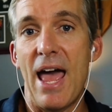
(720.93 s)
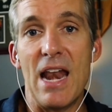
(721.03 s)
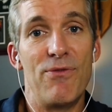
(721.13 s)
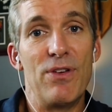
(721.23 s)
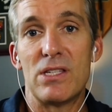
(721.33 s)

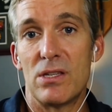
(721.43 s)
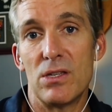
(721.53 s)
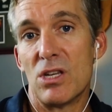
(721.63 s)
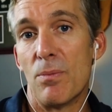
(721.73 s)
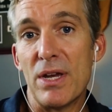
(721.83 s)
And if it's
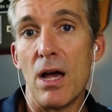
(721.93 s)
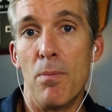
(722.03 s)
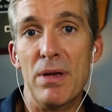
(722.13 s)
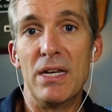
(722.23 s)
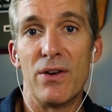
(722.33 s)
something
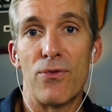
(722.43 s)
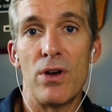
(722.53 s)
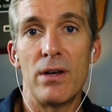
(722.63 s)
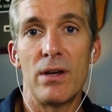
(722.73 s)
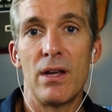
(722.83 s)
a bit
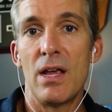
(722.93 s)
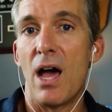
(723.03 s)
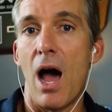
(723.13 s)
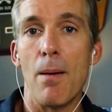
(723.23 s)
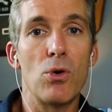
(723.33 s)
different,
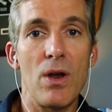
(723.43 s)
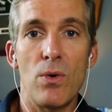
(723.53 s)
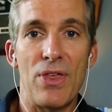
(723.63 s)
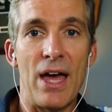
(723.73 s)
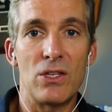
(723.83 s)
I'm great
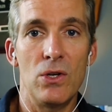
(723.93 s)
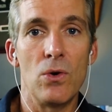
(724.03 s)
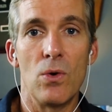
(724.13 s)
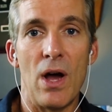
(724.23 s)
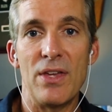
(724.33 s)
with that
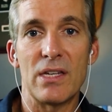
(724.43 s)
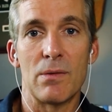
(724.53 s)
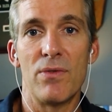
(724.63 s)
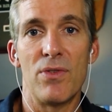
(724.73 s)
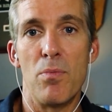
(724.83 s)
too. I think
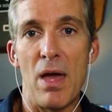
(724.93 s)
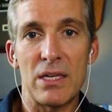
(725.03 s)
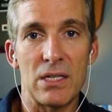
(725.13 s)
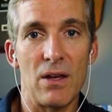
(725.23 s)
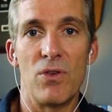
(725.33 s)
some of the
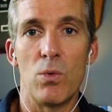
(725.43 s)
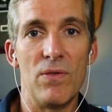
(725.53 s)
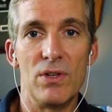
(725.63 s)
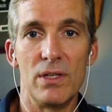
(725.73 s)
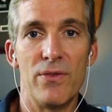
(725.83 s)
best stuff that
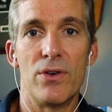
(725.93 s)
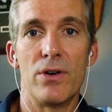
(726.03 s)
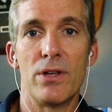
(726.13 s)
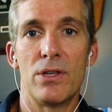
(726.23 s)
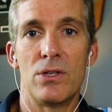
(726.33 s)
we've
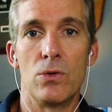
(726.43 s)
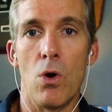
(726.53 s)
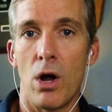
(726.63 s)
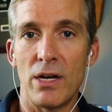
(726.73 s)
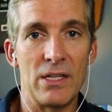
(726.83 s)
delivered
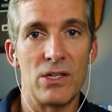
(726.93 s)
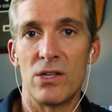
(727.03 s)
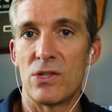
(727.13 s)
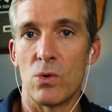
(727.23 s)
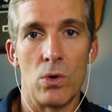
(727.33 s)
to
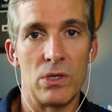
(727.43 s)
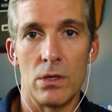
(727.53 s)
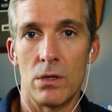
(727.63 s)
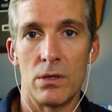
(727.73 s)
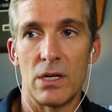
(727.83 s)
audiences or
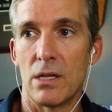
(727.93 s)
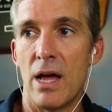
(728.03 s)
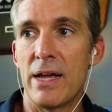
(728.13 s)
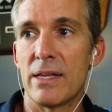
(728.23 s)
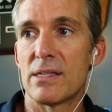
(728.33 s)
to
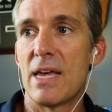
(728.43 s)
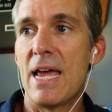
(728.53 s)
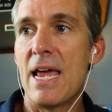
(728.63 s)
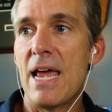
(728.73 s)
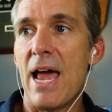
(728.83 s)
clients
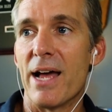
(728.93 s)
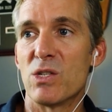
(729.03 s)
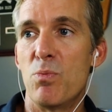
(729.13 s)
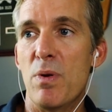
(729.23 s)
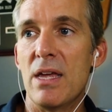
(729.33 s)

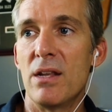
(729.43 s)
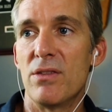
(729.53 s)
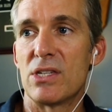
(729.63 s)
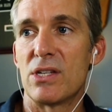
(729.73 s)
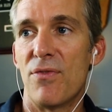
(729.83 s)
has been
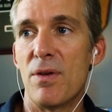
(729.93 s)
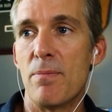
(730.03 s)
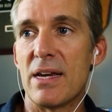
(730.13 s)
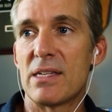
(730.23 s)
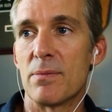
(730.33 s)
the stuff that
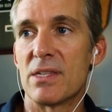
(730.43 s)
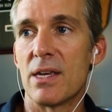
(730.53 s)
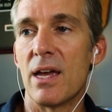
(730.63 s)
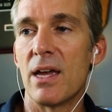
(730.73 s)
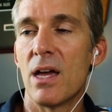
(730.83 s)
makes them
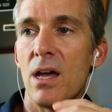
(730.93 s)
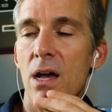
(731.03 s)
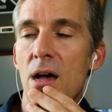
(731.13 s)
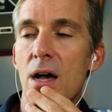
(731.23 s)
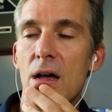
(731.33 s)
say,
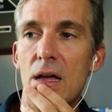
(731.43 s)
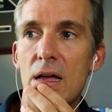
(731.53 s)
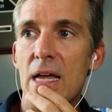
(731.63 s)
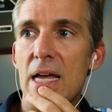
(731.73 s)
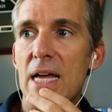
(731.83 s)

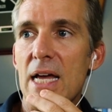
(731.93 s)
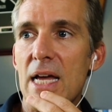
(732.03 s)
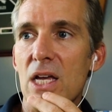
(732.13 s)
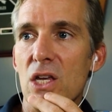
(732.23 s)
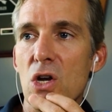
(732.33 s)

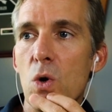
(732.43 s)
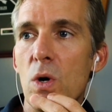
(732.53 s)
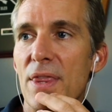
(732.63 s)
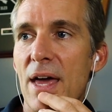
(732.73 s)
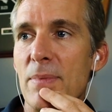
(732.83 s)
you know
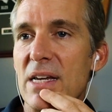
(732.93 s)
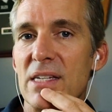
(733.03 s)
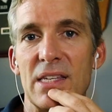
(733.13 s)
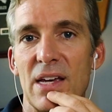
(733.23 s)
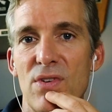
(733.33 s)
what? That makes
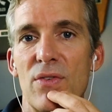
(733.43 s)
sense. I've